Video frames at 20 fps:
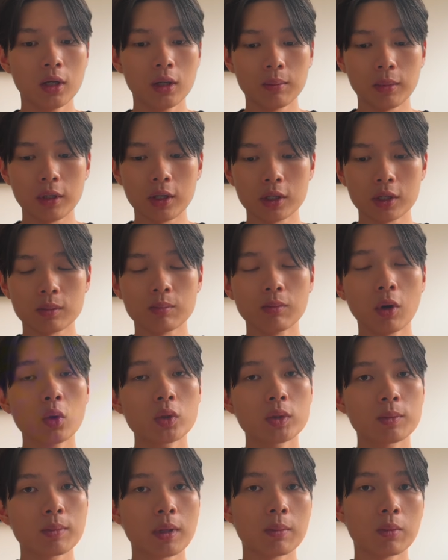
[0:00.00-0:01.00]
Because
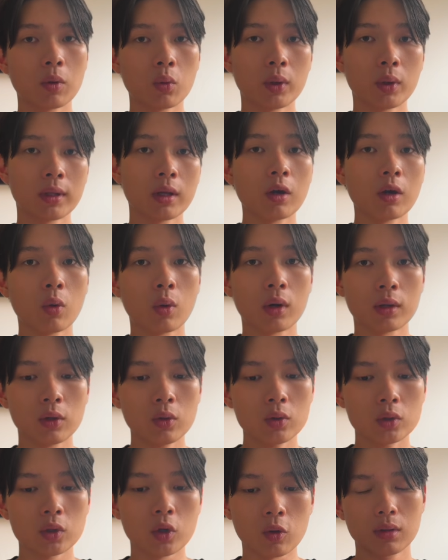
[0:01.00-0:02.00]
most people, when they go on
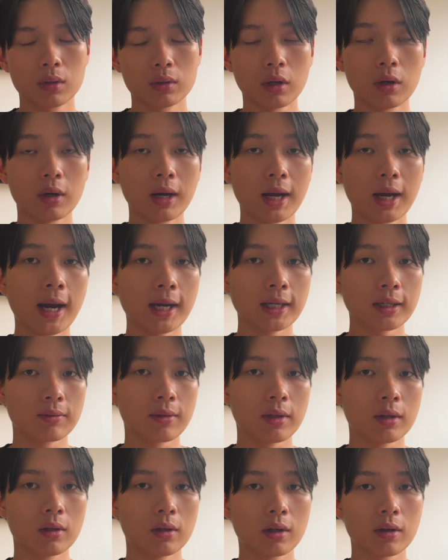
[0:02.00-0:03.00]
YouTube, they're
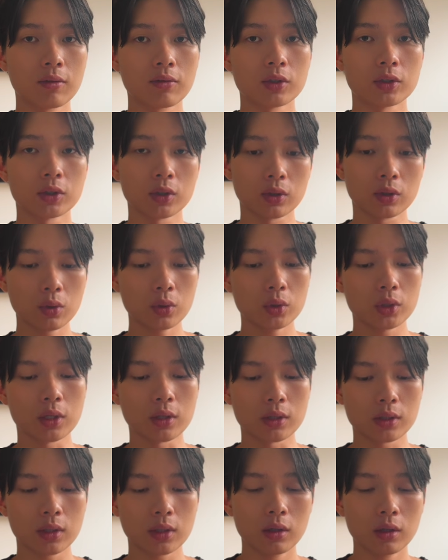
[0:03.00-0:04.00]
actively looking for
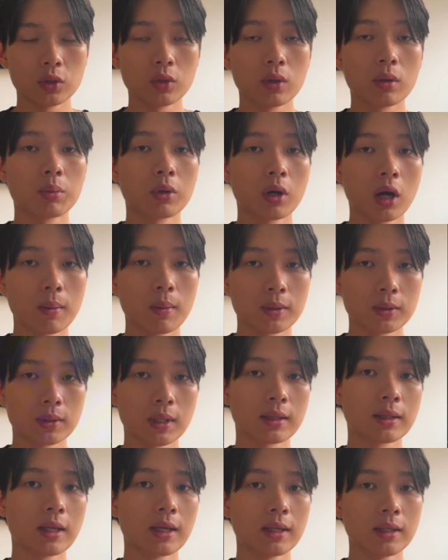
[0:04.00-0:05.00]
solutions to the problems
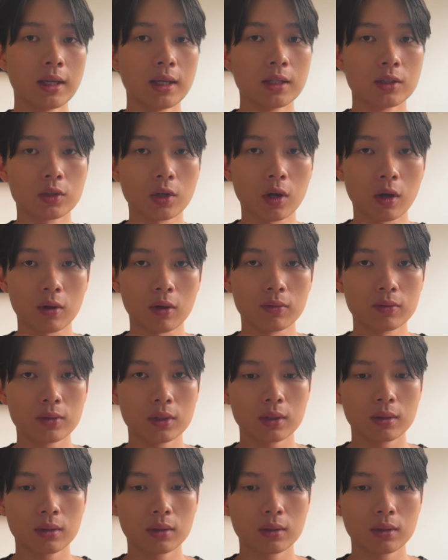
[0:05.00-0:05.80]
that they need solved.